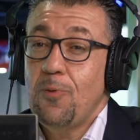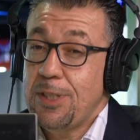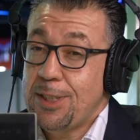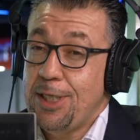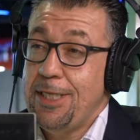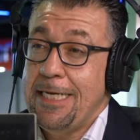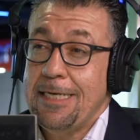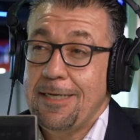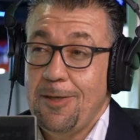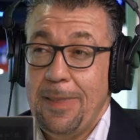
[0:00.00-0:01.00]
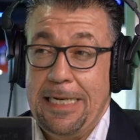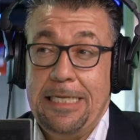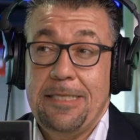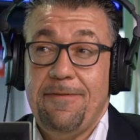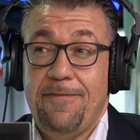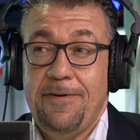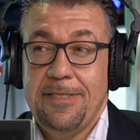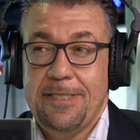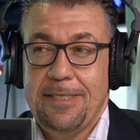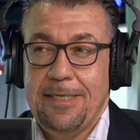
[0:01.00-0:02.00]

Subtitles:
was studying completely different